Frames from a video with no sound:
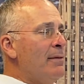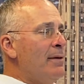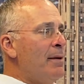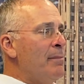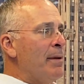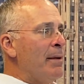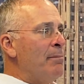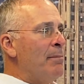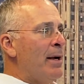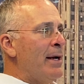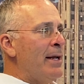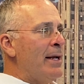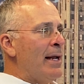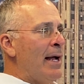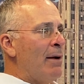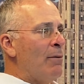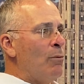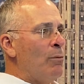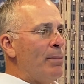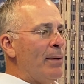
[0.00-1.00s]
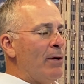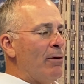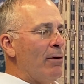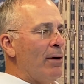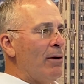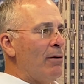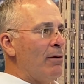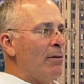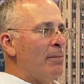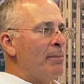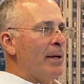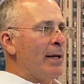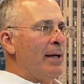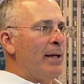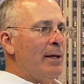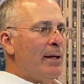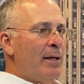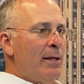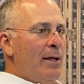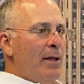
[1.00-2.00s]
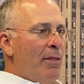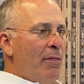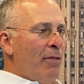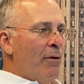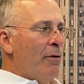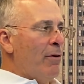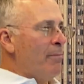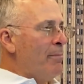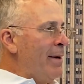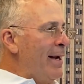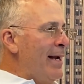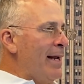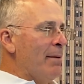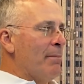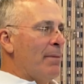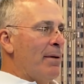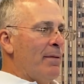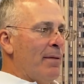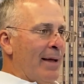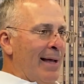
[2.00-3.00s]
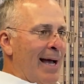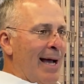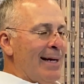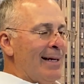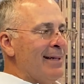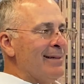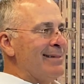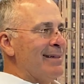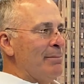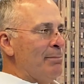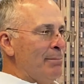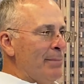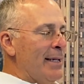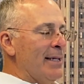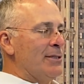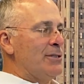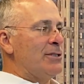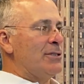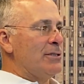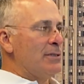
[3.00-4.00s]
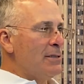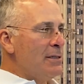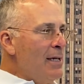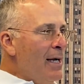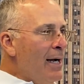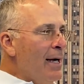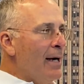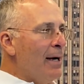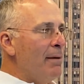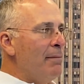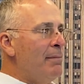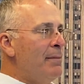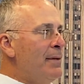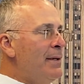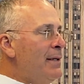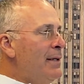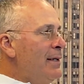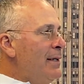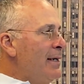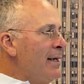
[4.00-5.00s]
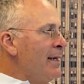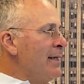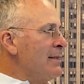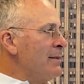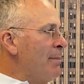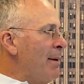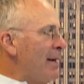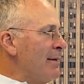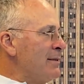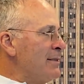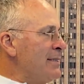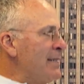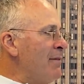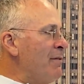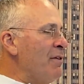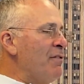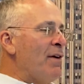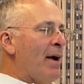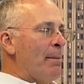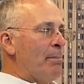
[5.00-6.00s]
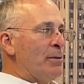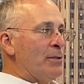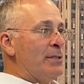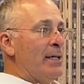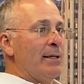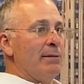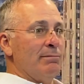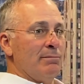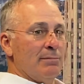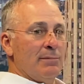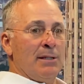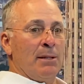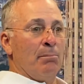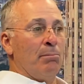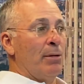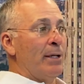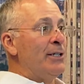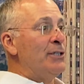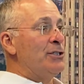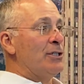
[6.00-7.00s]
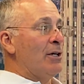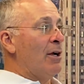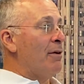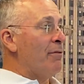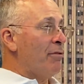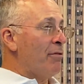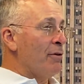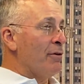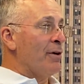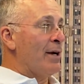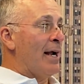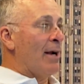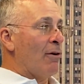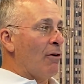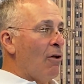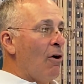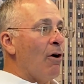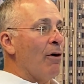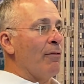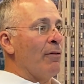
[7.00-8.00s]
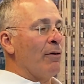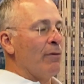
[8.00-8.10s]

I mean, money down will be critical. I mean, third and medium, the guy doesn't miss. Uh, he's about 75% completion on third down long.